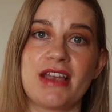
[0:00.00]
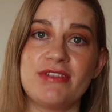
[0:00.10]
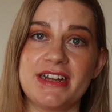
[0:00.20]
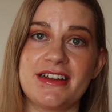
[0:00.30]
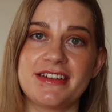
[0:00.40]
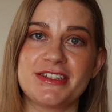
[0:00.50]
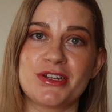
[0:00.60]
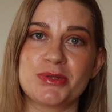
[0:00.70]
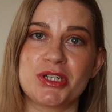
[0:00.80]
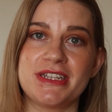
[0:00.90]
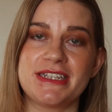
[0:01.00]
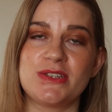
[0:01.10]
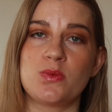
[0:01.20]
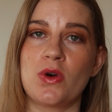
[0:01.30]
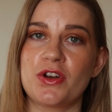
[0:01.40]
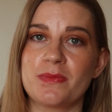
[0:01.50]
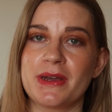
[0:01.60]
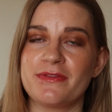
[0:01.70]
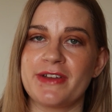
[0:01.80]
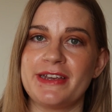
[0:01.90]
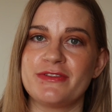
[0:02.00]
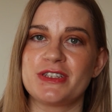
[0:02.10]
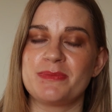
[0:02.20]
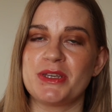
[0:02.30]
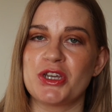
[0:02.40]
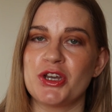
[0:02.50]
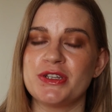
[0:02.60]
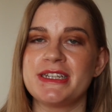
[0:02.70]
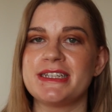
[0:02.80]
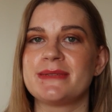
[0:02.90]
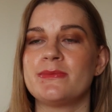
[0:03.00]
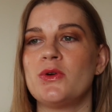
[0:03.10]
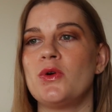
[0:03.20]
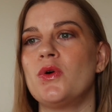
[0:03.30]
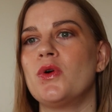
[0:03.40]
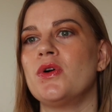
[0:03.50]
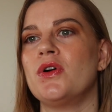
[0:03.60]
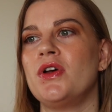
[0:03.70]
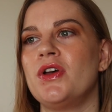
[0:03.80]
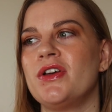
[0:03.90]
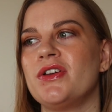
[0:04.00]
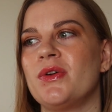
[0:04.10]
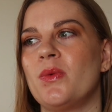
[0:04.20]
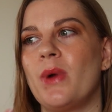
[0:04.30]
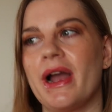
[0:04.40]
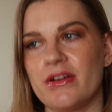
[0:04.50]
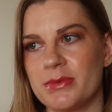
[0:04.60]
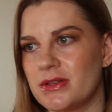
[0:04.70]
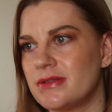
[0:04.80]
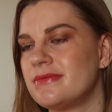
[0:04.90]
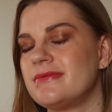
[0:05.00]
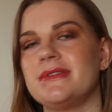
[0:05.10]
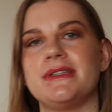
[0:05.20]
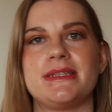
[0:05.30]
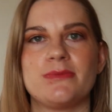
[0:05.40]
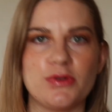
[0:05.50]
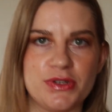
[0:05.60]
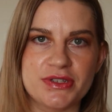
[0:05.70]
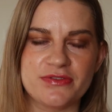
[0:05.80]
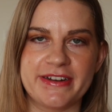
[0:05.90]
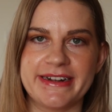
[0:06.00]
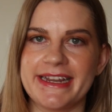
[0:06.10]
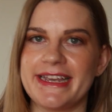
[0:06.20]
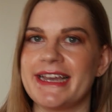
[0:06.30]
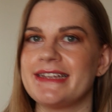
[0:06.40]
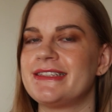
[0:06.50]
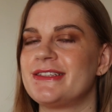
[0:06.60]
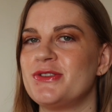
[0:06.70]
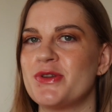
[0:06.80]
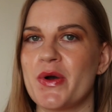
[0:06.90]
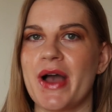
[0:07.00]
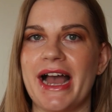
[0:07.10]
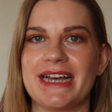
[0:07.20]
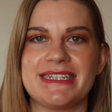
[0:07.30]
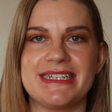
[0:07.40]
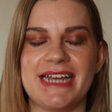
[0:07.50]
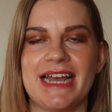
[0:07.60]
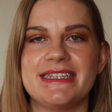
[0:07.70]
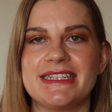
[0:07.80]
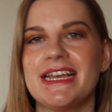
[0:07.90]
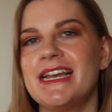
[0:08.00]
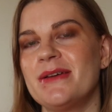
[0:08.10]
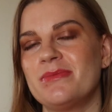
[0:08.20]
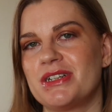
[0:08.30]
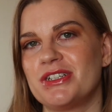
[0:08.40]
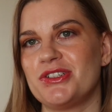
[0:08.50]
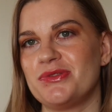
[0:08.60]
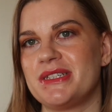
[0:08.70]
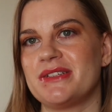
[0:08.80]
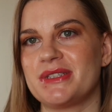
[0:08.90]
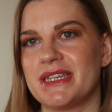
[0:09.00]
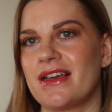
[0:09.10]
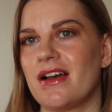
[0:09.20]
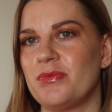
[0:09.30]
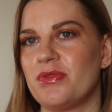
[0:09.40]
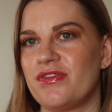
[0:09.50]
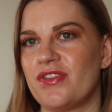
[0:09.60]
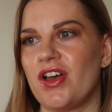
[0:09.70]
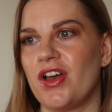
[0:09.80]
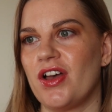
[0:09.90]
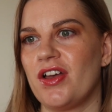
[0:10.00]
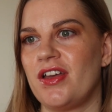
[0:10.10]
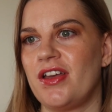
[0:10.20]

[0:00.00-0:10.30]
Really like this option. This is one of my favourites because it's more wearable it's more user friendly, it's not as intense, but I do still think I prefer